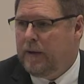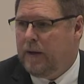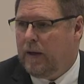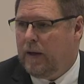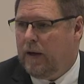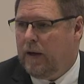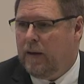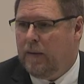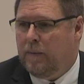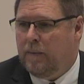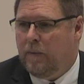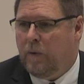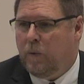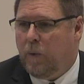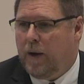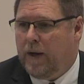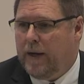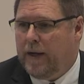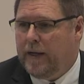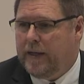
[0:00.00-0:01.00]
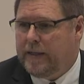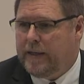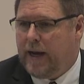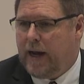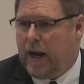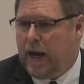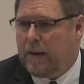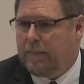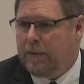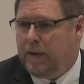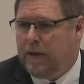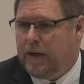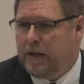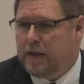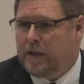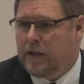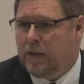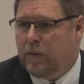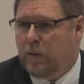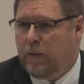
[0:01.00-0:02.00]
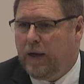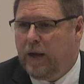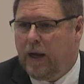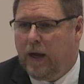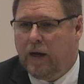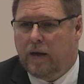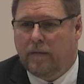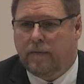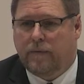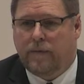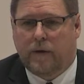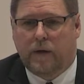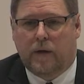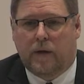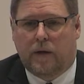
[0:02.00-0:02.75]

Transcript: what needs to happen is that we have